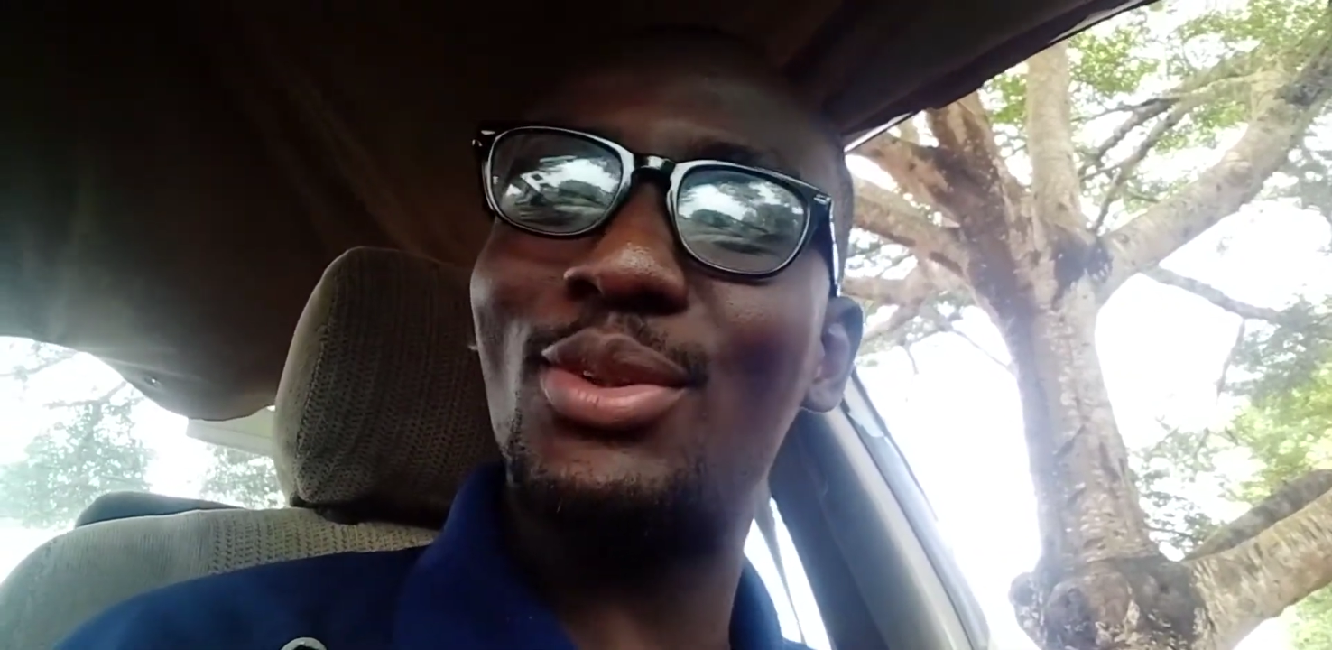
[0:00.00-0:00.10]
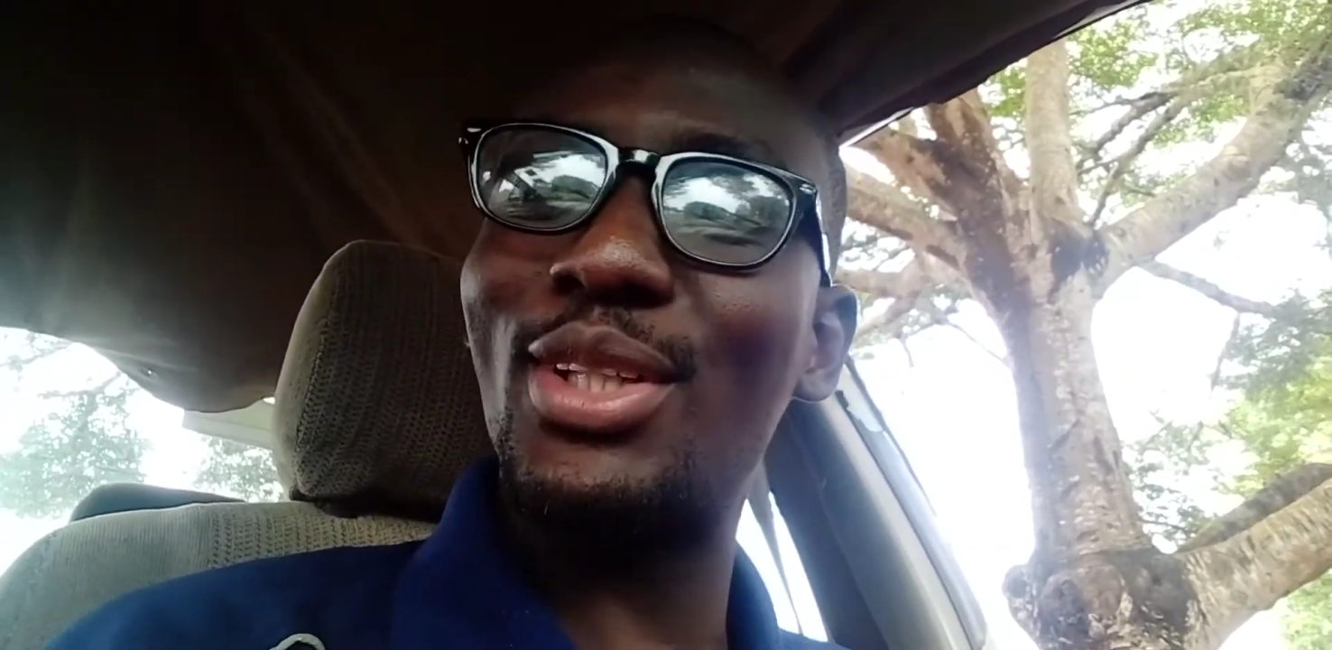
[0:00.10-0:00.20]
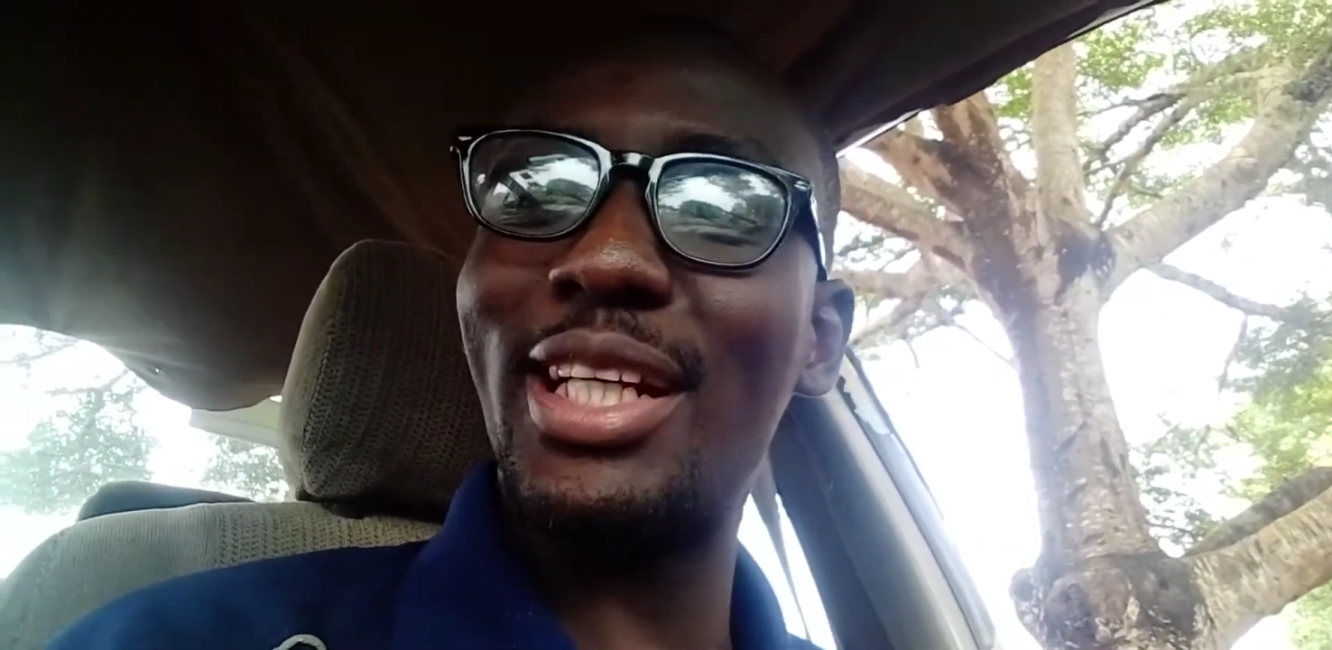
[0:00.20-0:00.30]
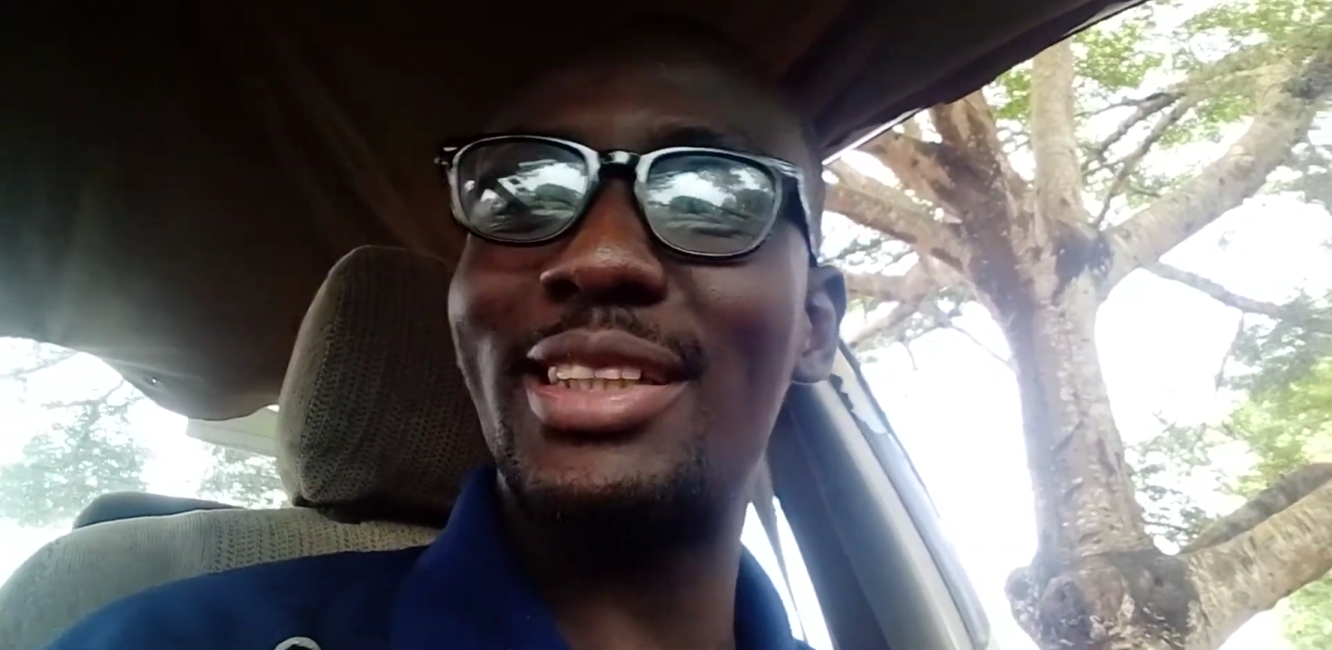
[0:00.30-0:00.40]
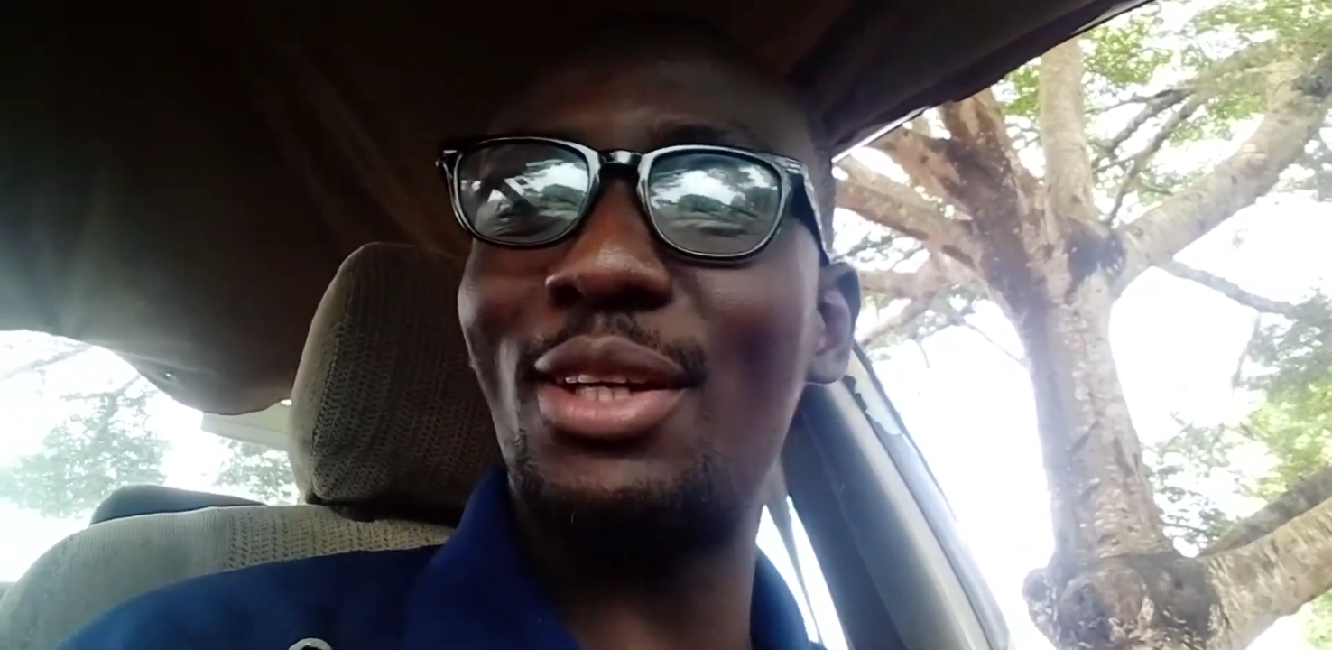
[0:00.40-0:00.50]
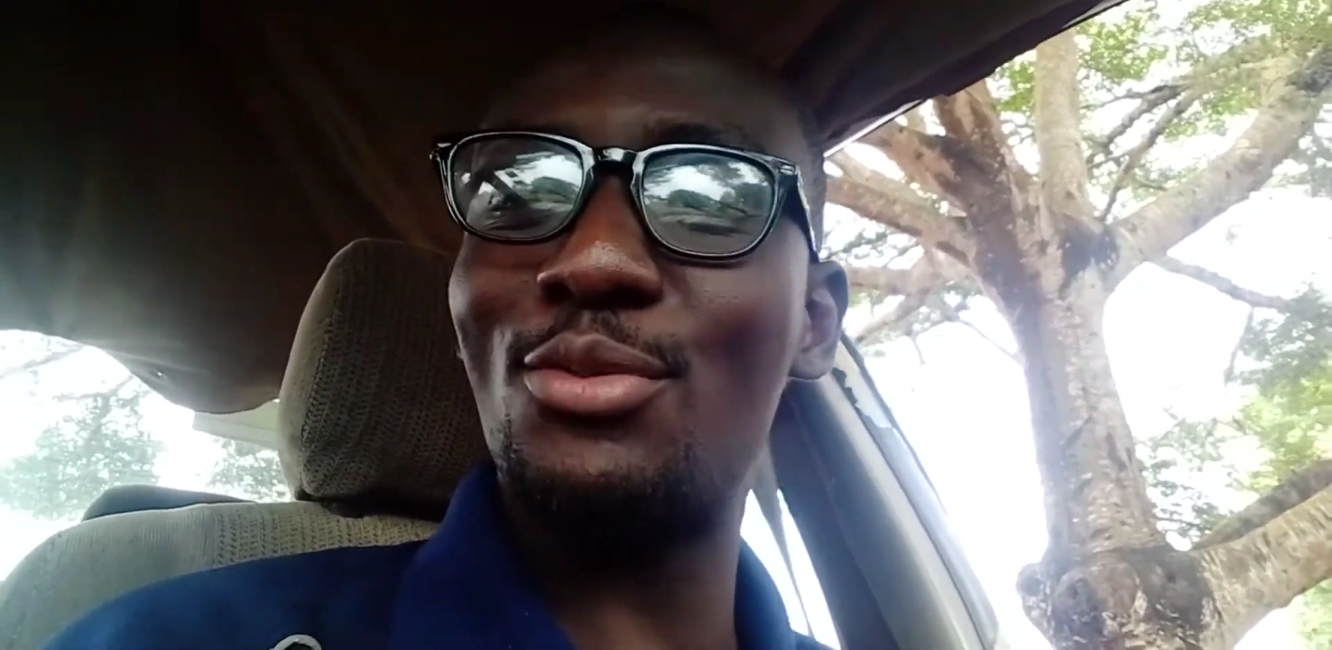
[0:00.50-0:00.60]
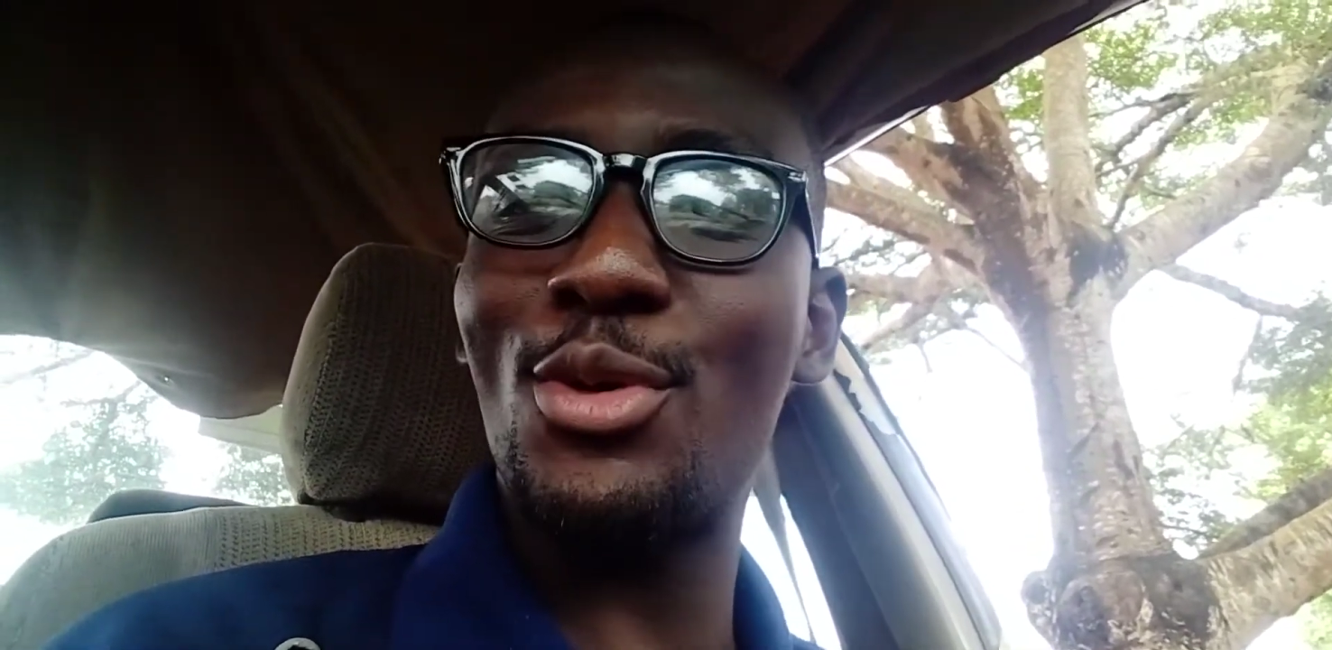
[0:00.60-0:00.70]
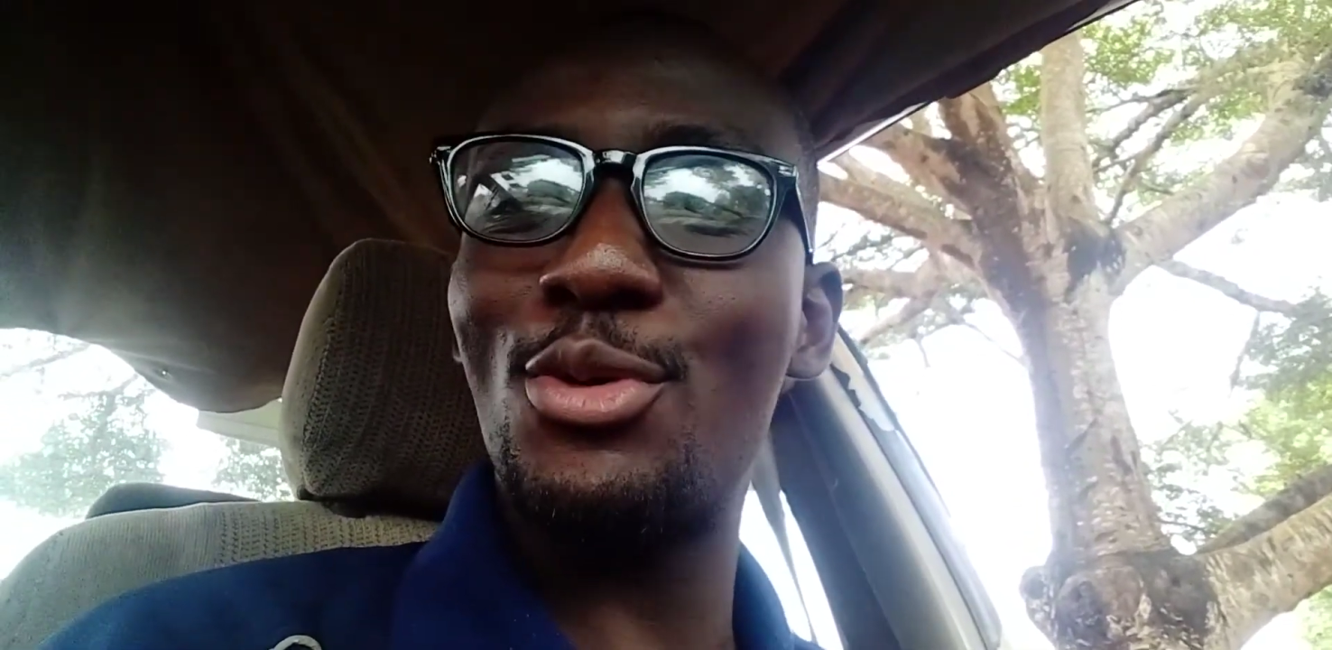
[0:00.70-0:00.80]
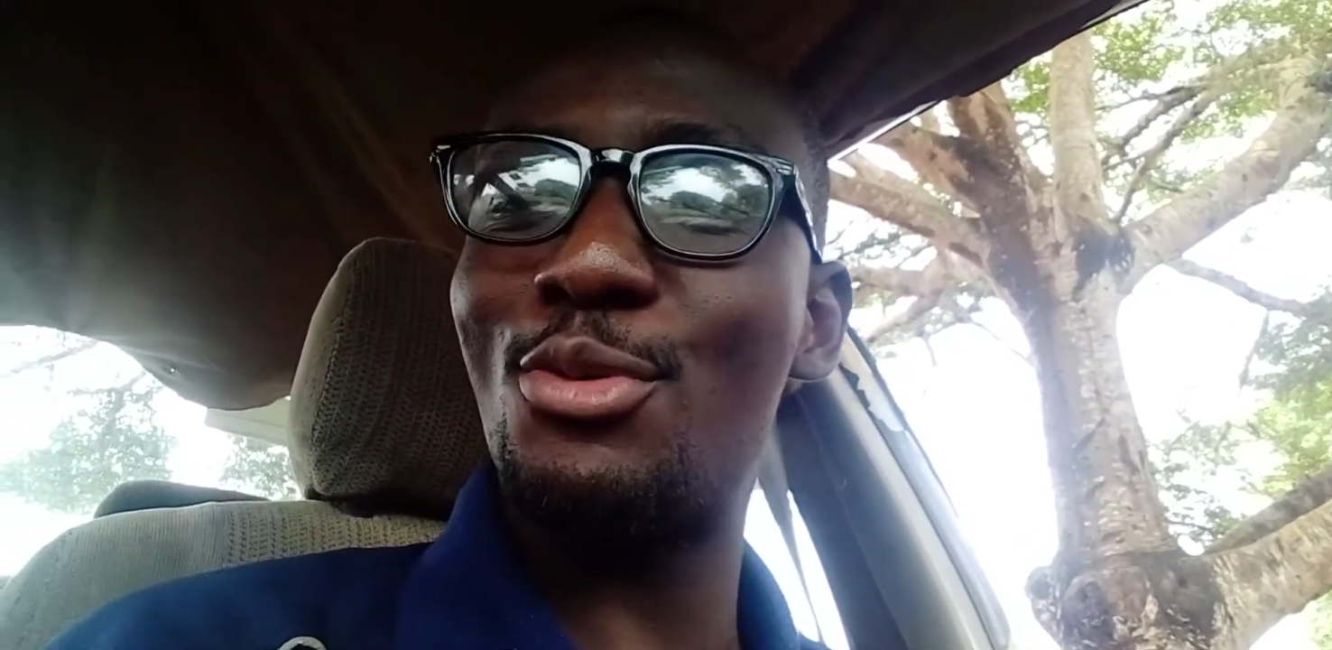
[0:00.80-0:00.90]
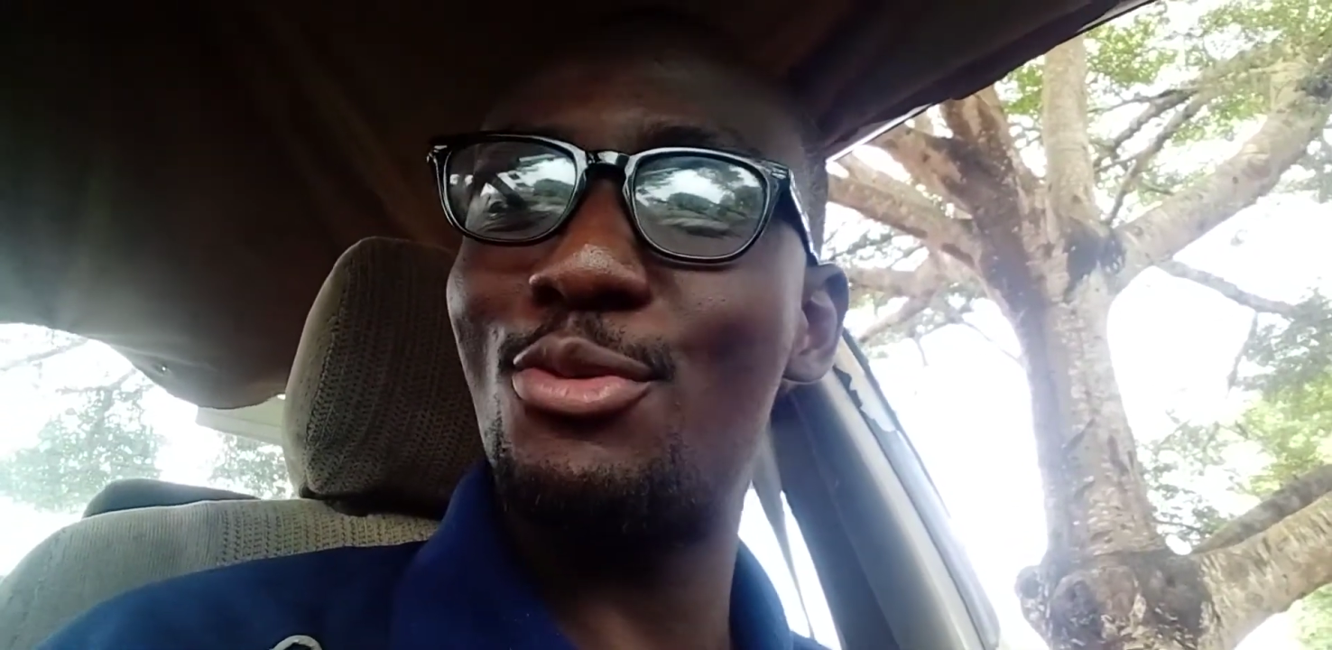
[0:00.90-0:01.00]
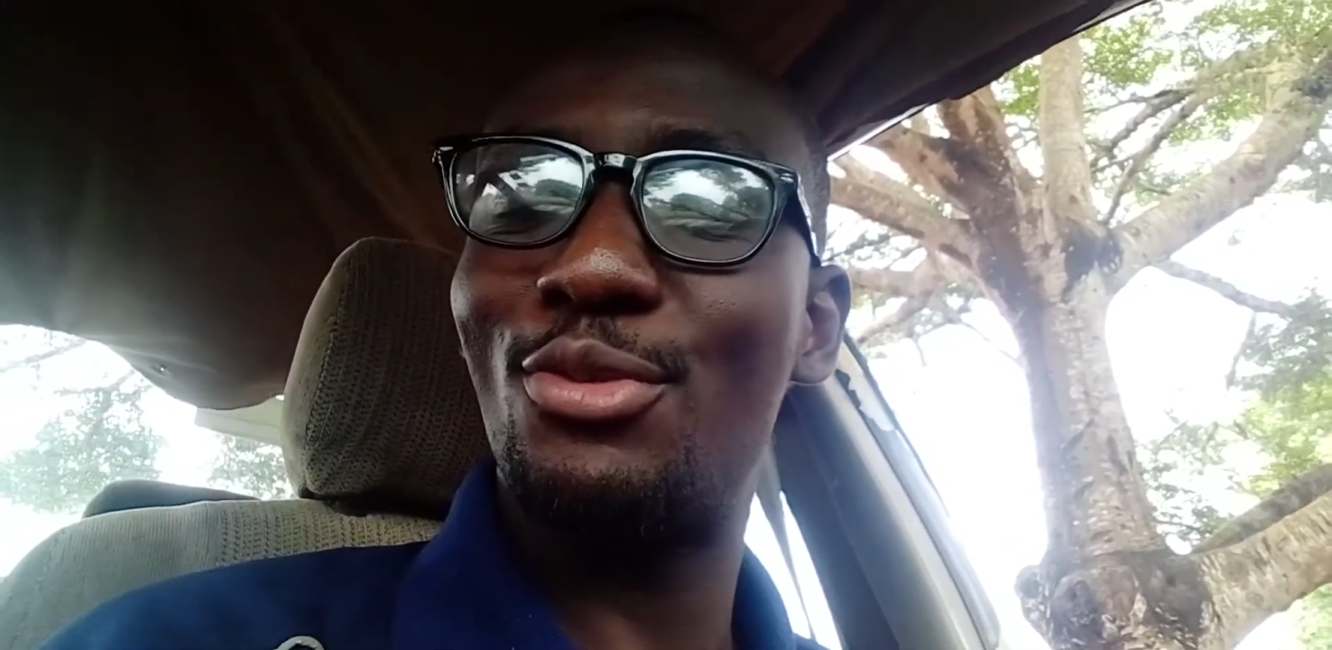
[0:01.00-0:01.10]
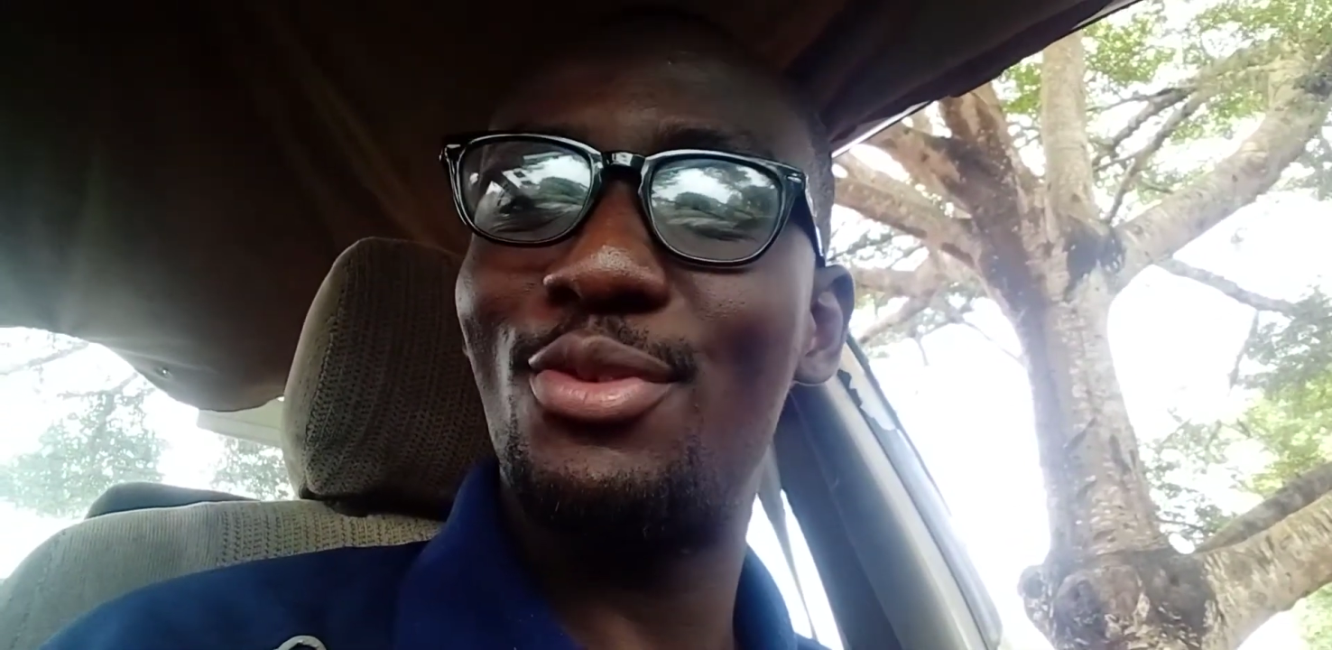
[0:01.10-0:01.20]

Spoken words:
God has done for you.